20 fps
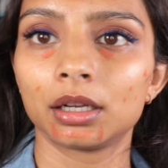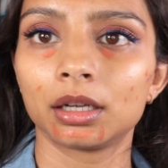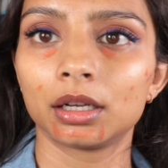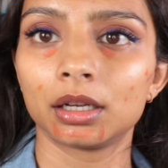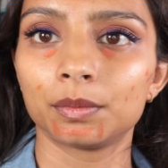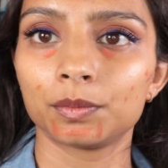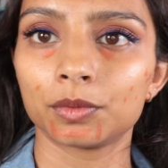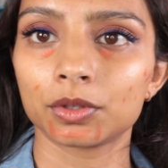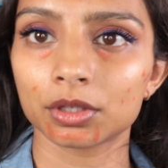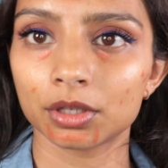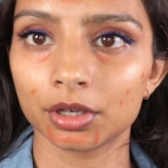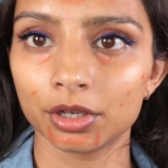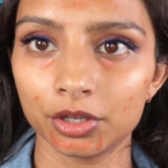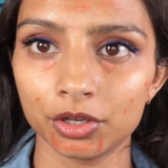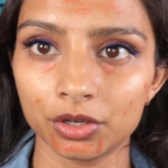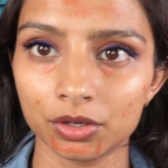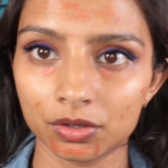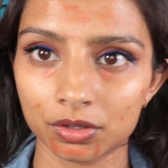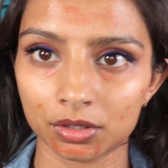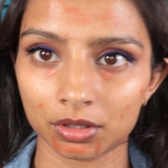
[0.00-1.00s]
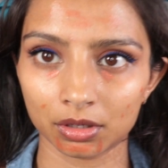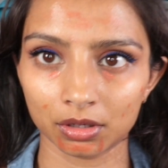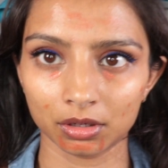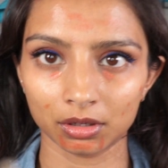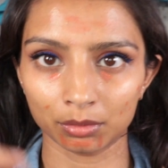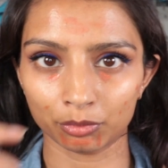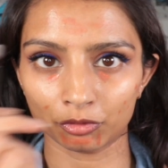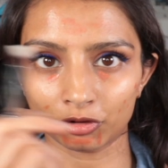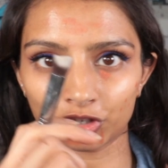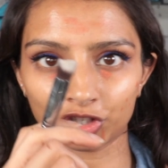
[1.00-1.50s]
I'm just gonna use a
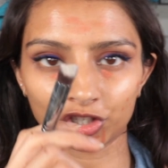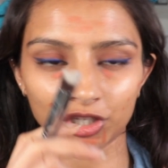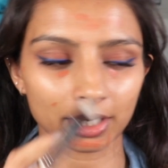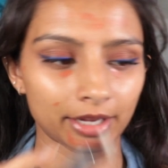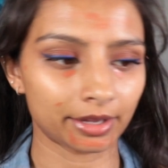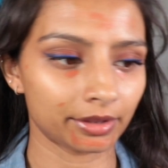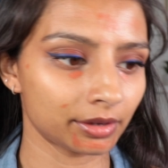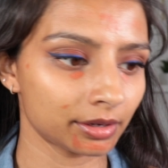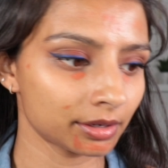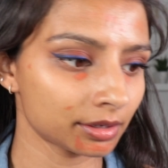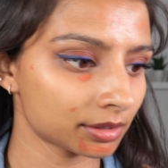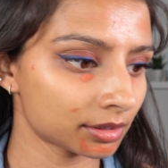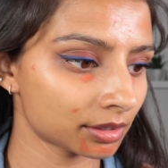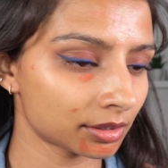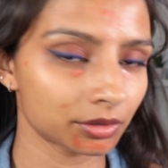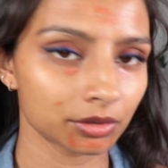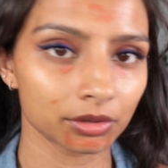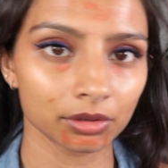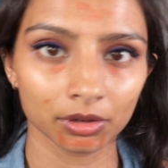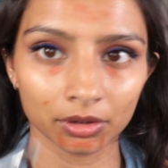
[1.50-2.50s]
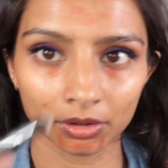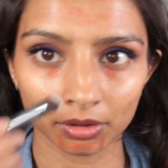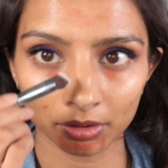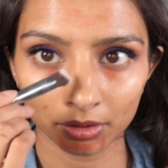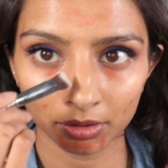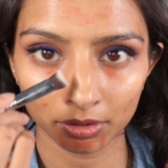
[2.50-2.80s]
brush like this to